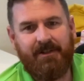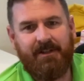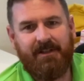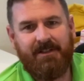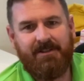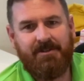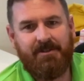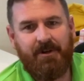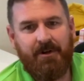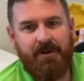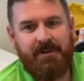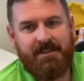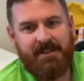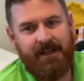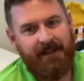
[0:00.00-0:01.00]
look so
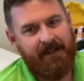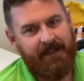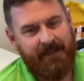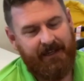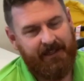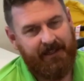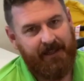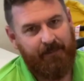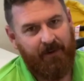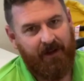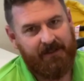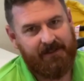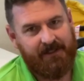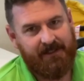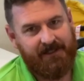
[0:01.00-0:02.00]
snuggly in their
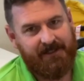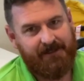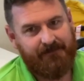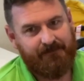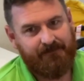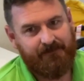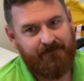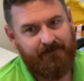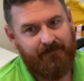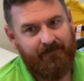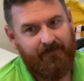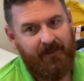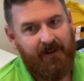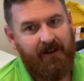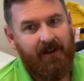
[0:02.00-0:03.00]
baskets.
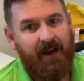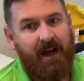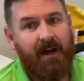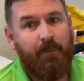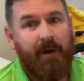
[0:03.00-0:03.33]
Our